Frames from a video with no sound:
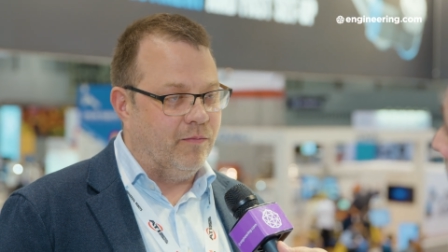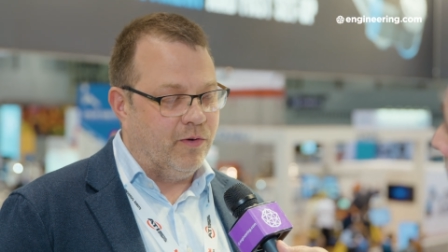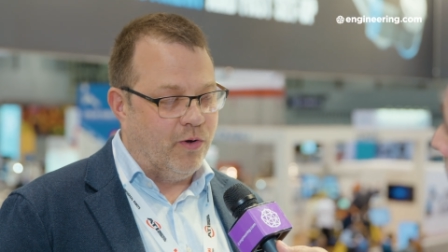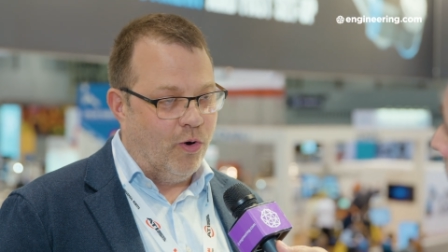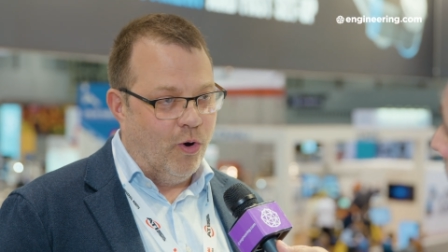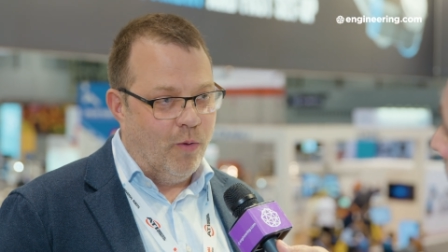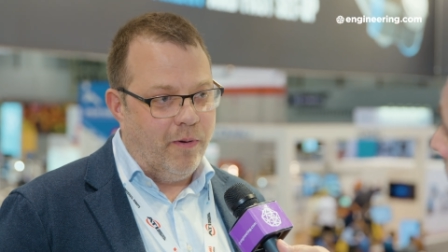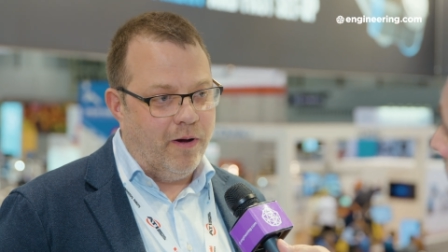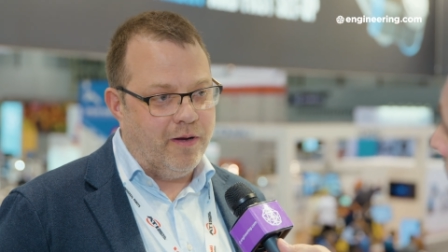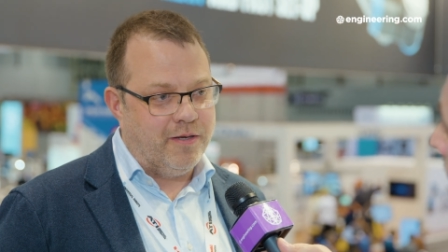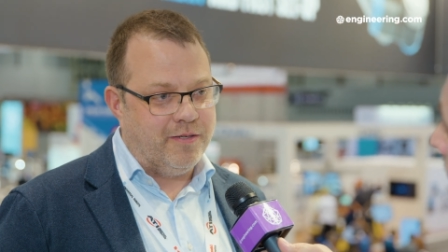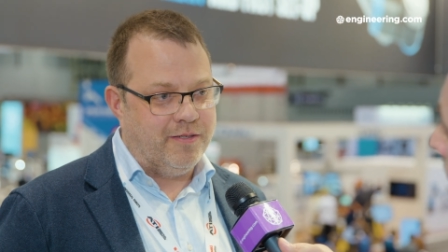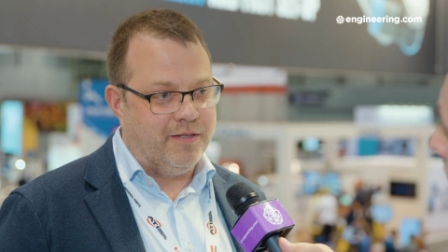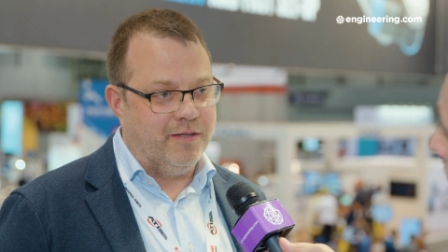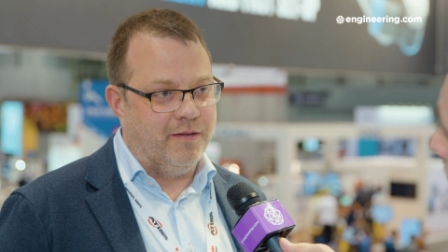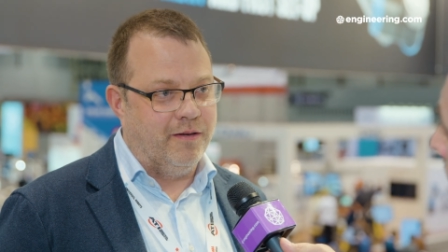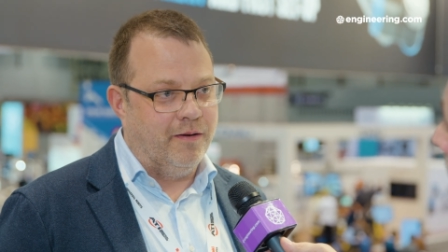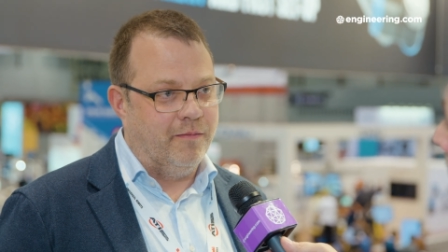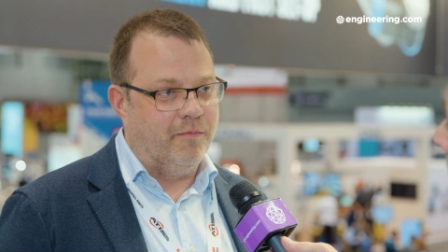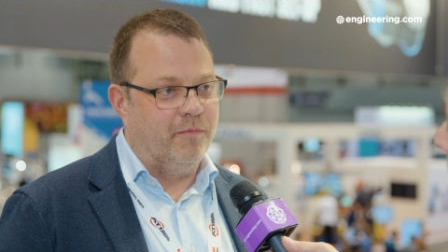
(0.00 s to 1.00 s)

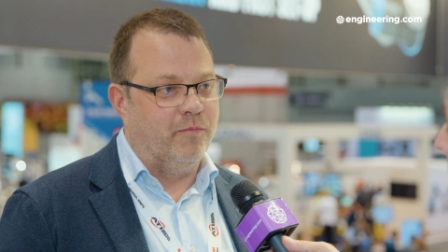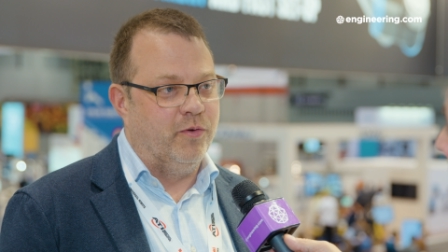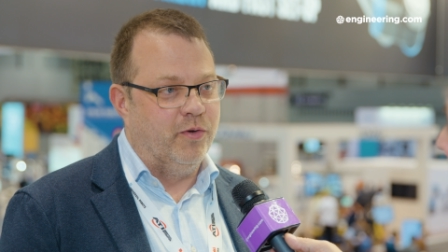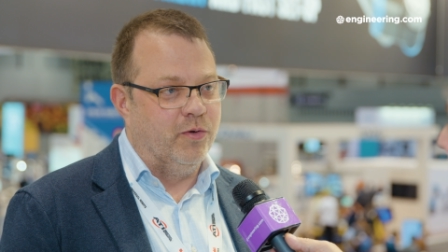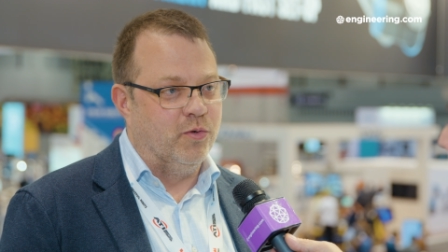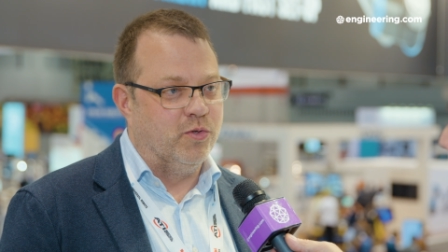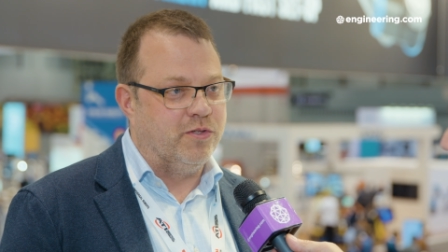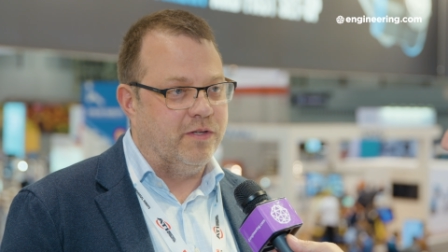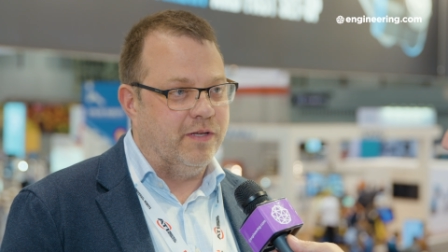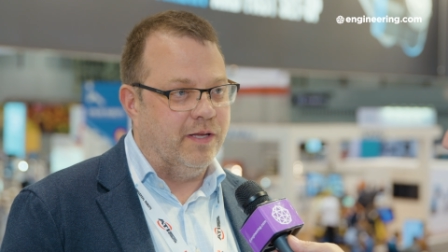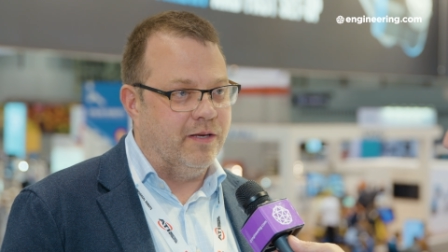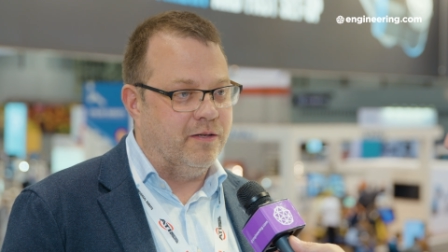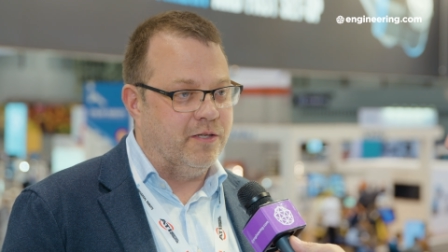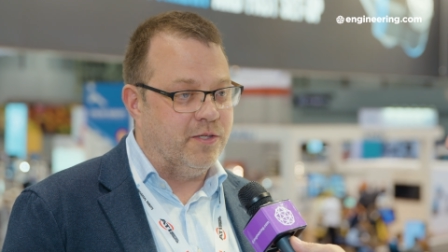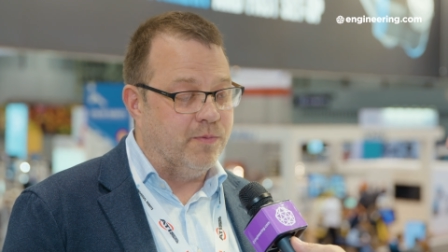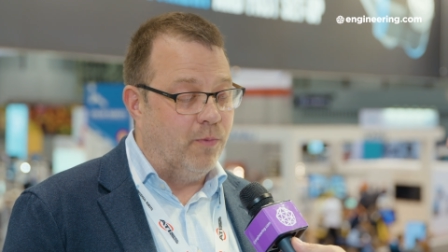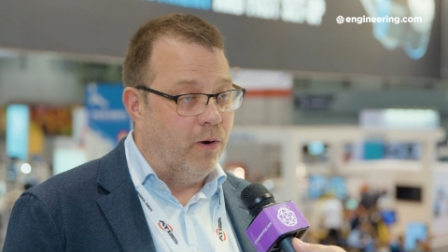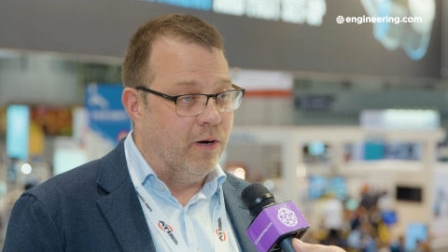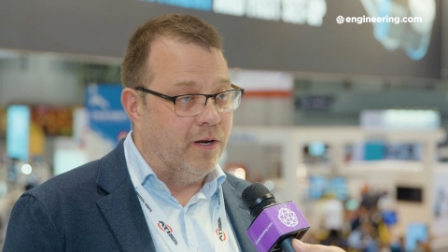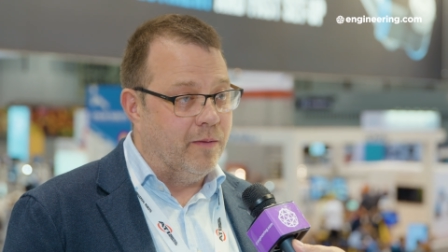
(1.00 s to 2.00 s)
cobots uh, used in
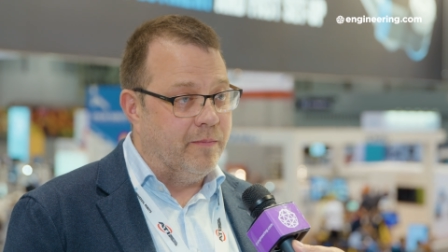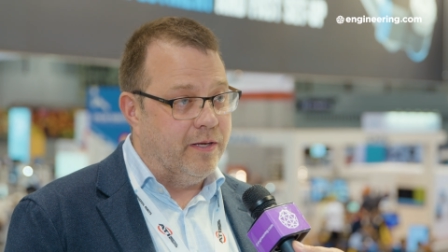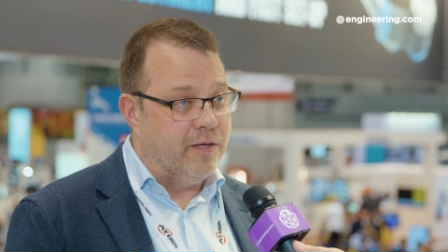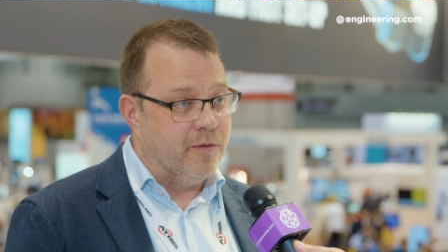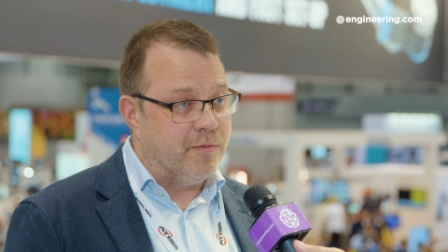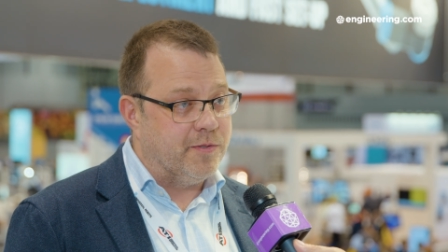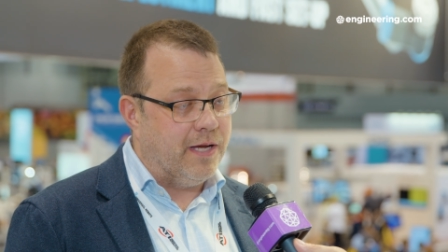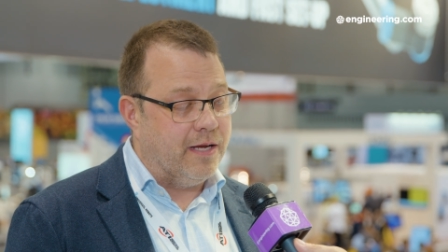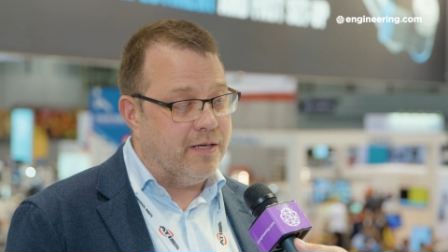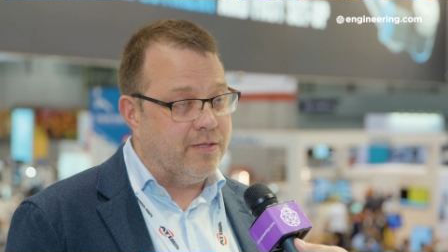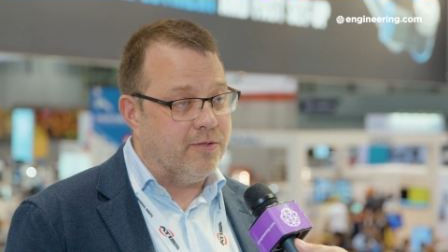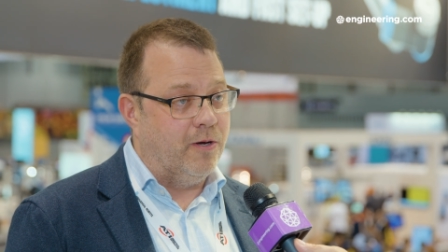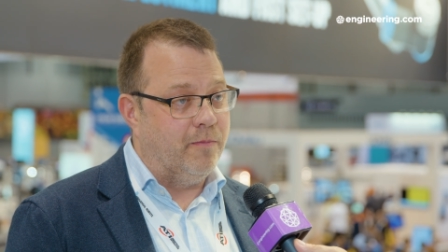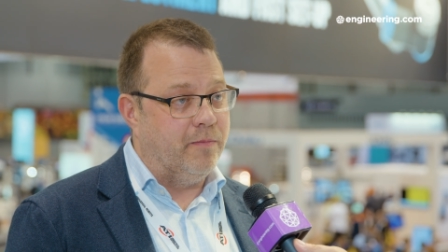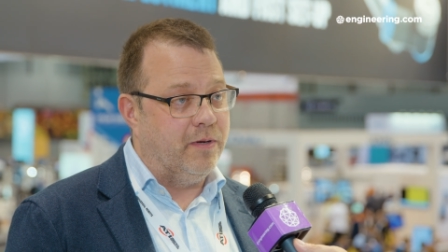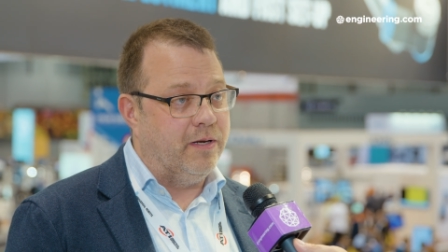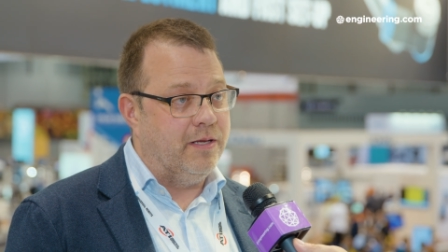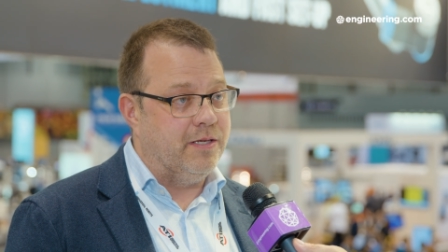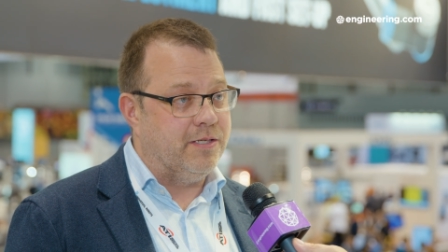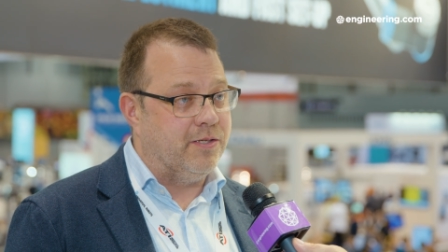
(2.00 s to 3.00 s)
small and medium-sized
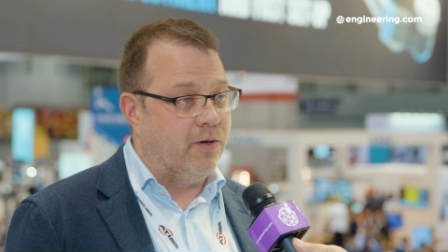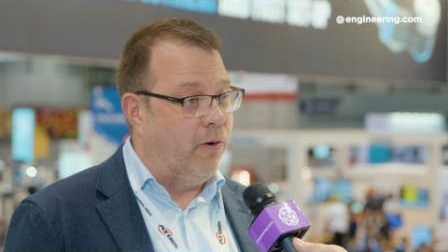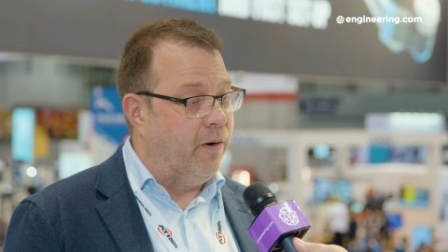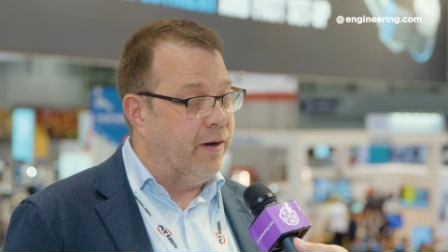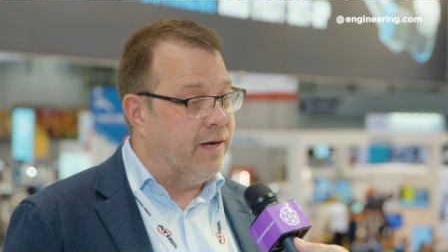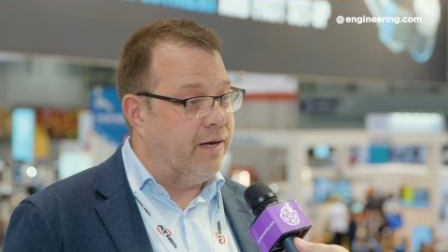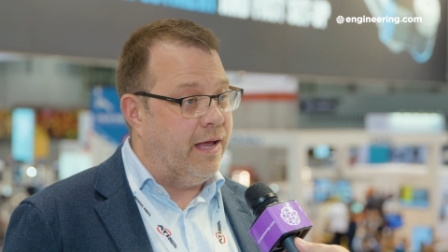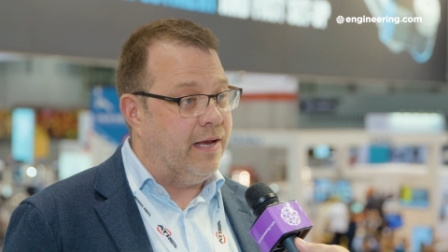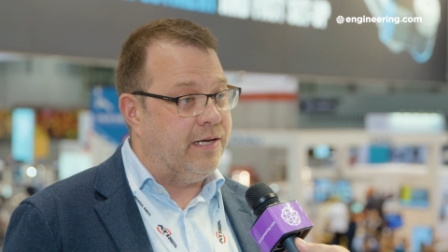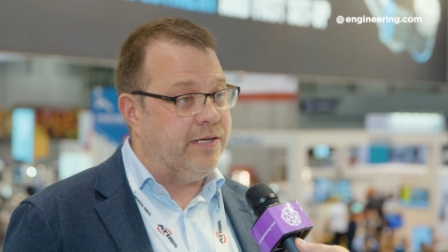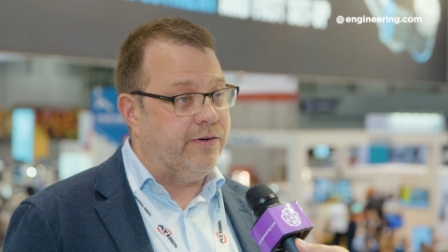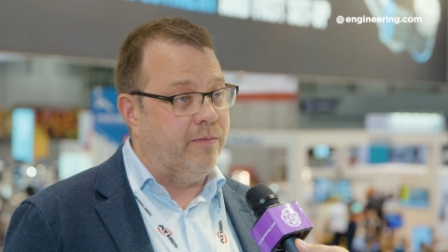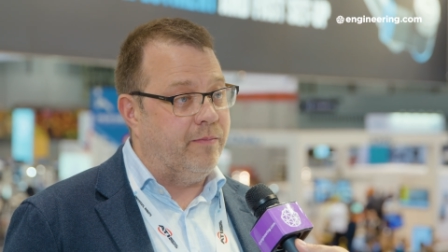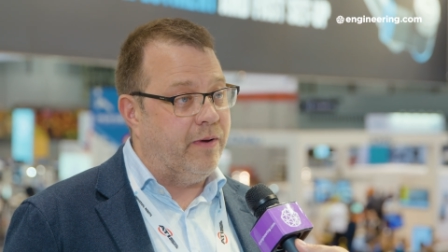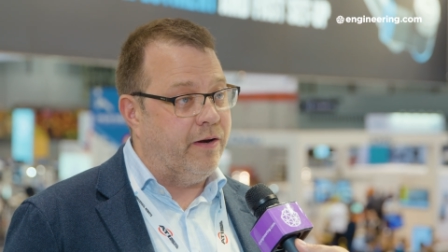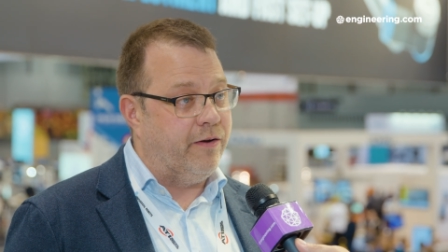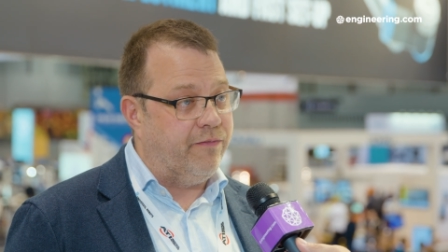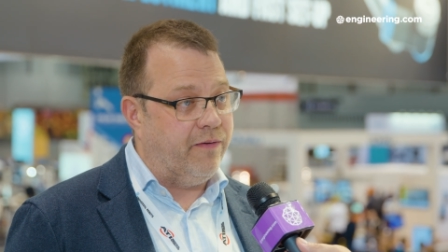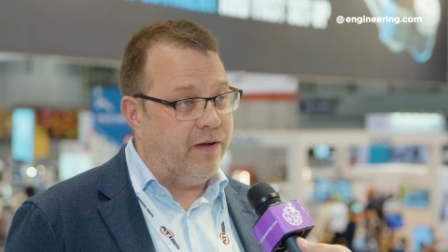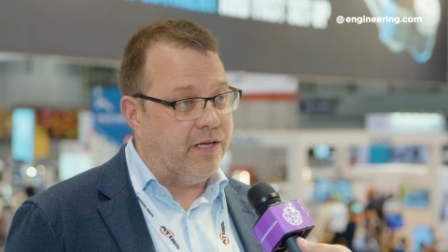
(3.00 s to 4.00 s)
companies or in agile
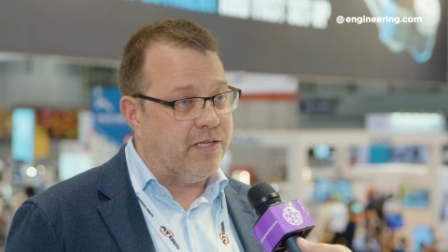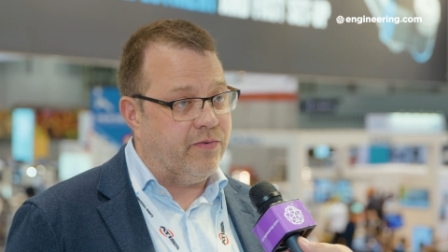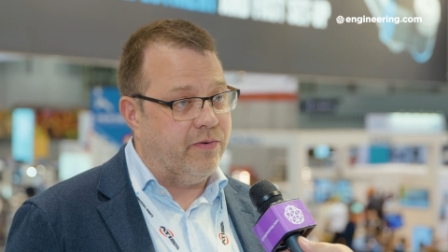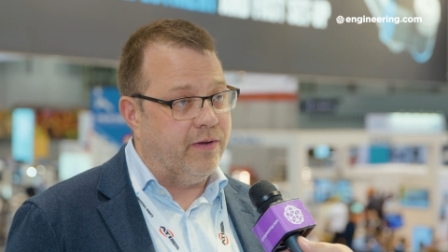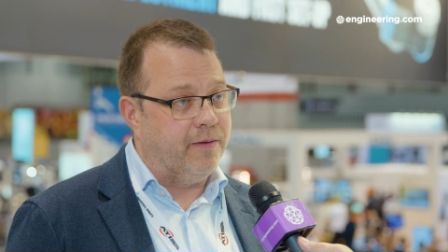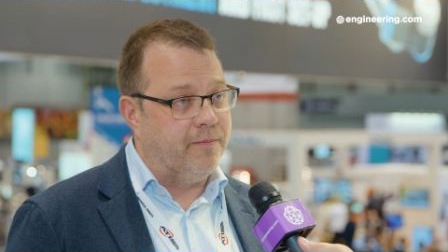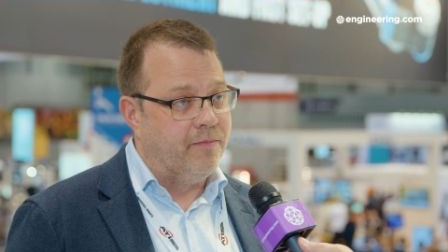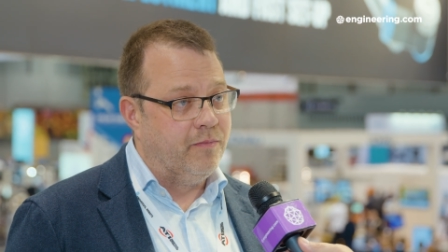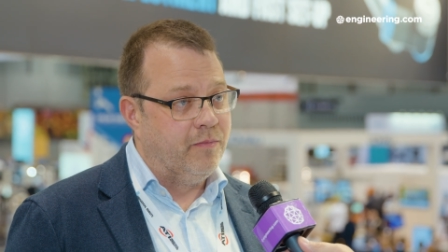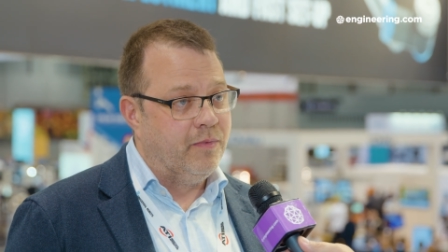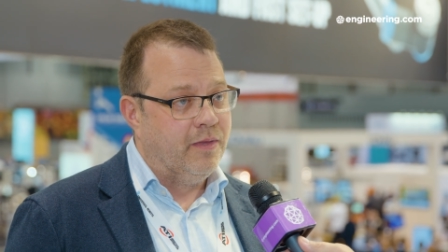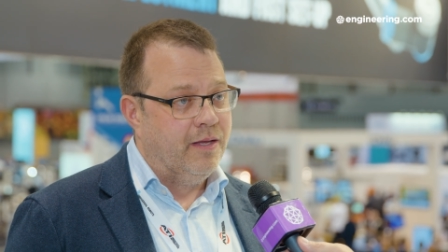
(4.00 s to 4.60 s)
manufacturing.